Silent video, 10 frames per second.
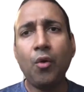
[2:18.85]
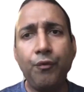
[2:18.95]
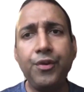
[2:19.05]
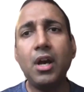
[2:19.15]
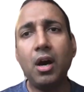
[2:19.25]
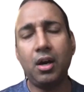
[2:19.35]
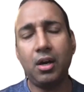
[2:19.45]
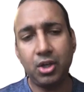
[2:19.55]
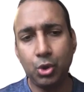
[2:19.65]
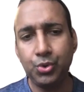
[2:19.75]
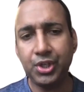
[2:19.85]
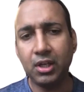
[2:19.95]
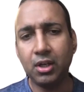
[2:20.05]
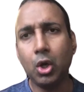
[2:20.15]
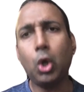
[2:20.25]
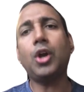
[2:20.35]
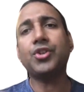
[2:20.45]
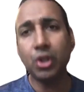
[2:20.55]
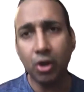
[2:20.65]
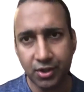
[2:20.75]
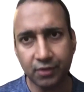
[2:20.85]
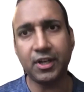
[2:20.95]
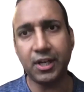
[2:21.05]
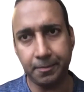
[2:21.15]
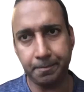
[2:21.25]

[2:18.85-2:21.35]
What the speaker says: we are using lots and lots of data.